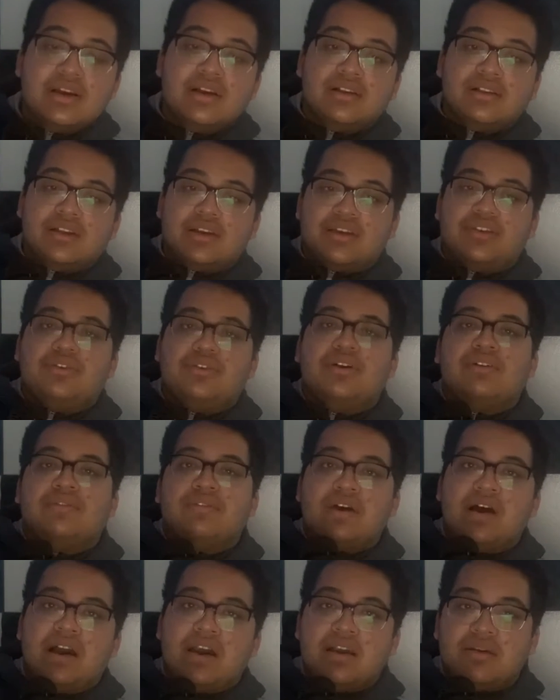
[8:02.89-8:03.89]
Like, you have
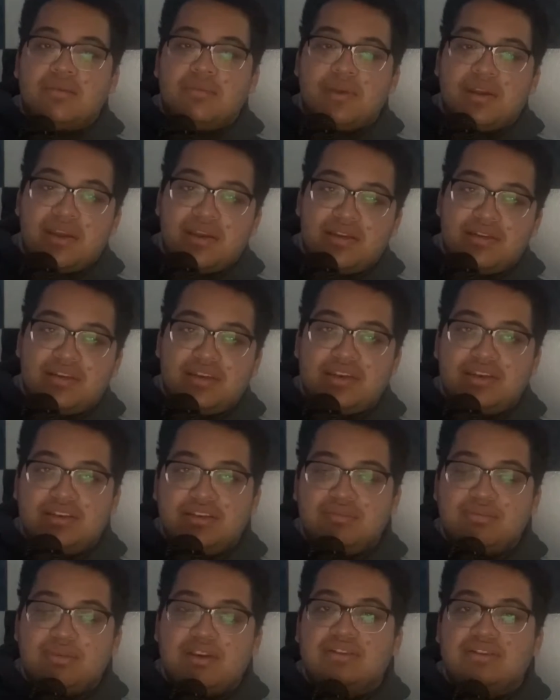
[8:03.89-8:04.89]
Iron Man, he's
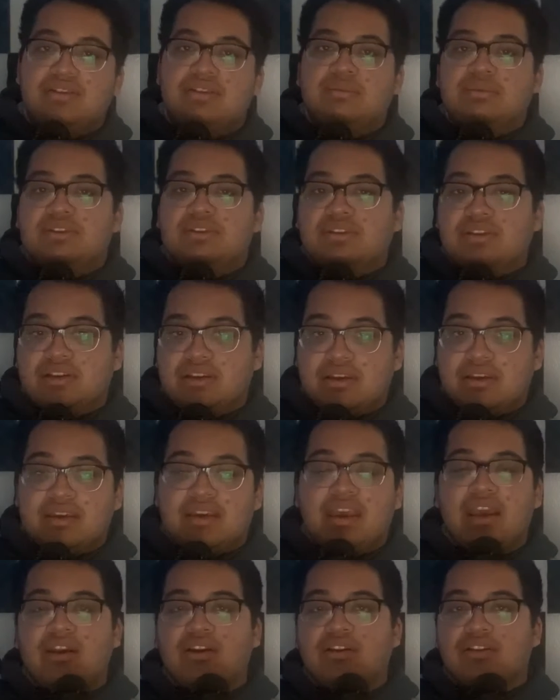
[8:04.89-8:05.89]
meant to be like a
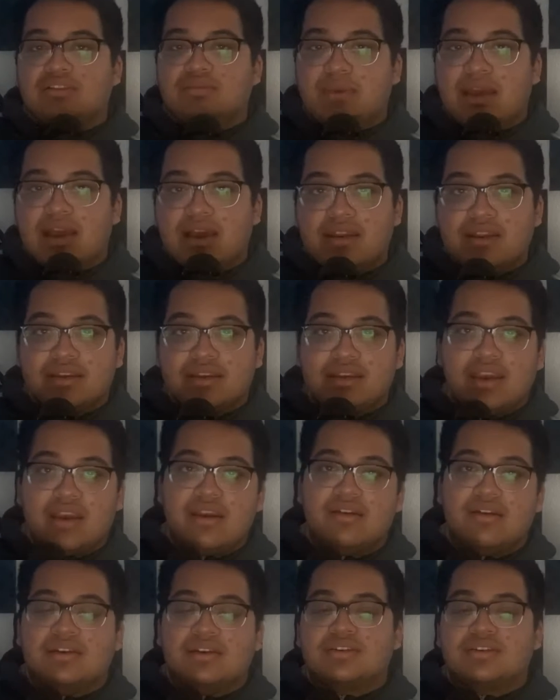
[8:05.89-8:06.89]
charismatic
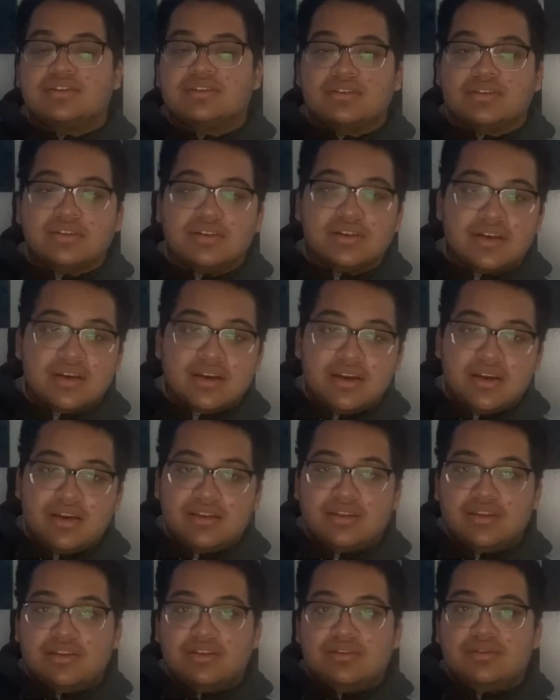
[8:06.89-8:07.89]
character.
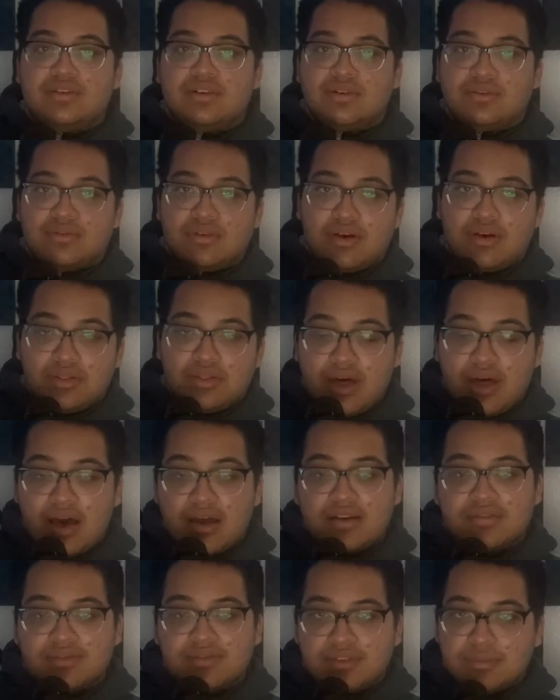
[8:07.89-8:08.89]
That, you know, a lot
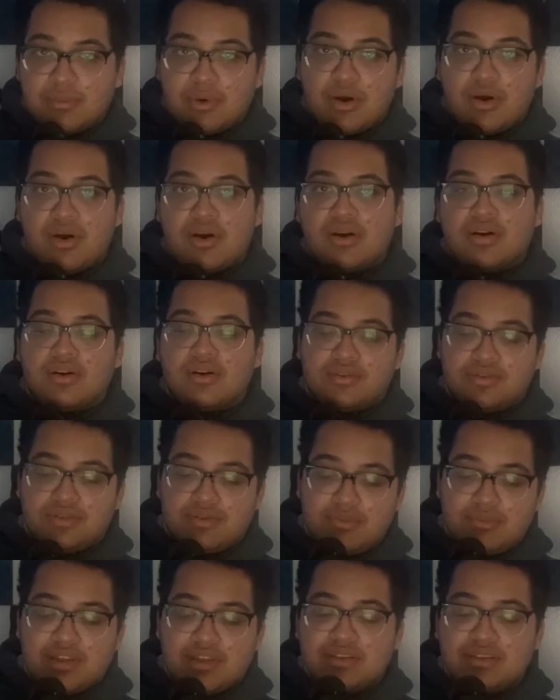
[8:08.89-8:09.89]
of them they're
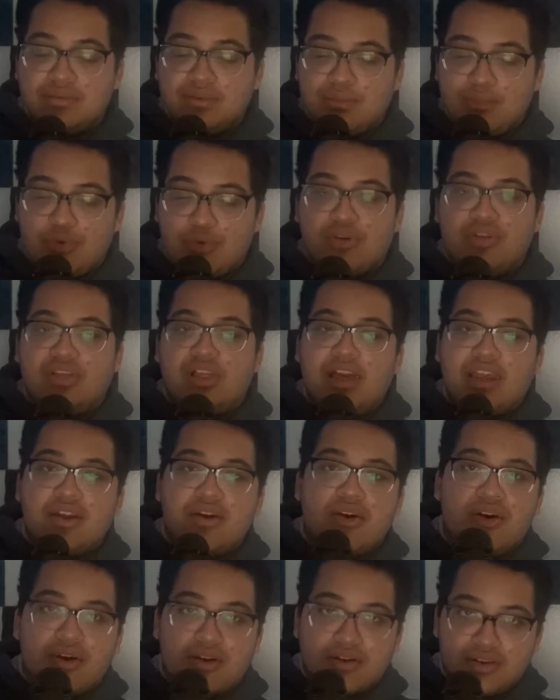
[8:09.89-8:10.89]
meant to be more
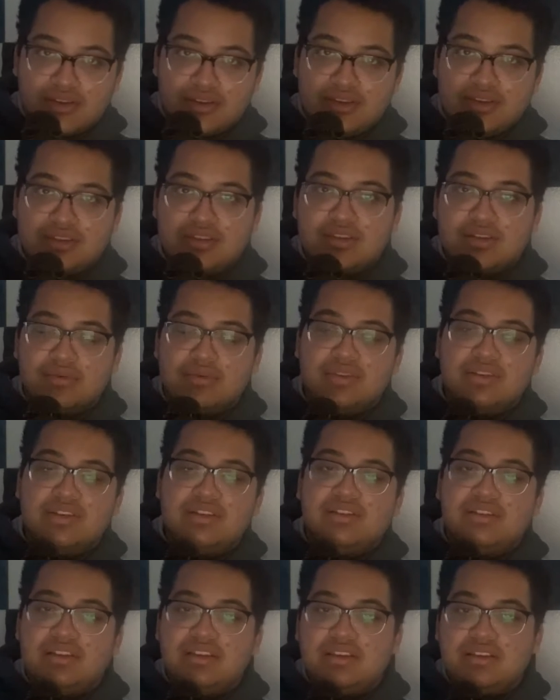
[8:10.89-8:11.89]
lighthearted than some of these
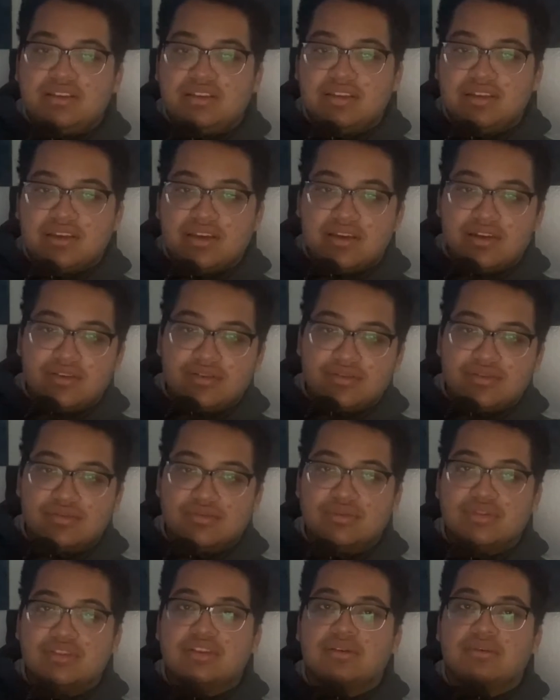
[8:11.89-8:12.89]
DC characters
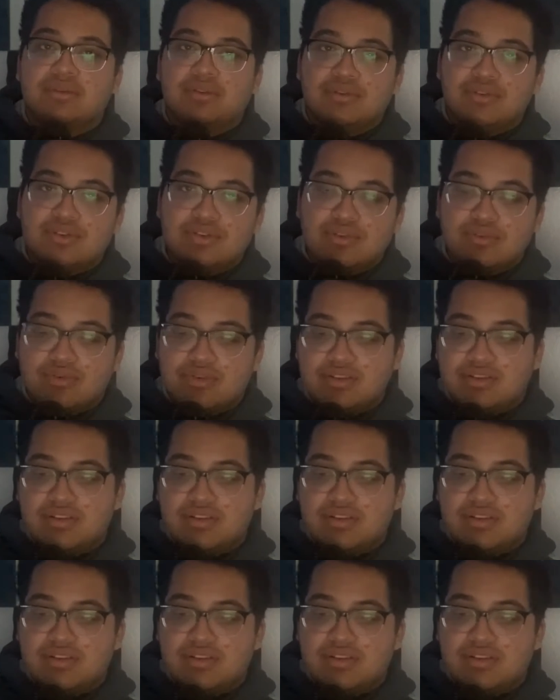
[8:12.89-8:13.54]
with some of their stories.